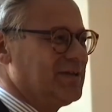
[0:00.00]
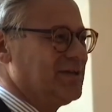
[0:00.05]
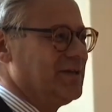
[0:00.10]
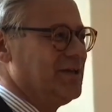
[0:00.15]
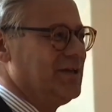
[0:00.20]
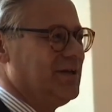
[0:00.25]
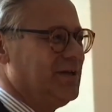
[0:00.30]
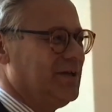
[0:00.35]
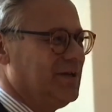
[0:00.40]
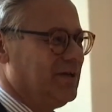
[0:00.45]

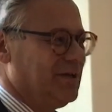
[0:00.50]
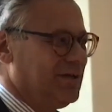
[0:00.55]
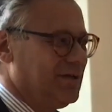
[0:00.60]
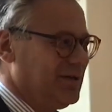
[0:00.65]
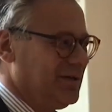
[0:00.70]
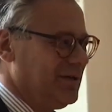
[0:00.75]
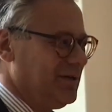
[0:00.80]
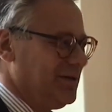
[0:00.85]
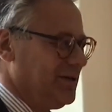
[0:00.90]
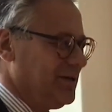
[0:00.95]
uh, brain
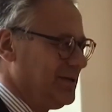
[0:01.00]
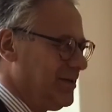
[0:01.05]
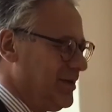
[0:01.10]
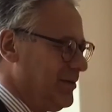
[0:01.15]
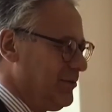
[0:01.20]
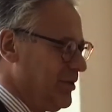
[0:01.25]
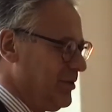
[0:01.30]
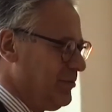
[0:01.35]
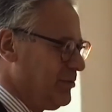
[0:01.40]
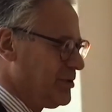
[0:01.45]
drain
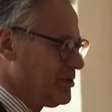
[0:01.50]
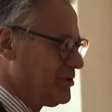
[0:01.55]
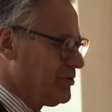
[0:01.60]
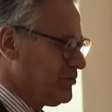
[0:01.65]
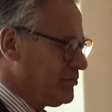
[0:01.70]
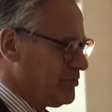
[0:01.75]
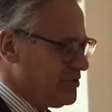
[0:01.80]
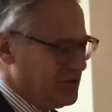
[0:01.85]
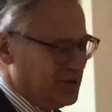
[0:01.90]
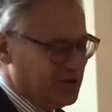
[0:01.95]
and our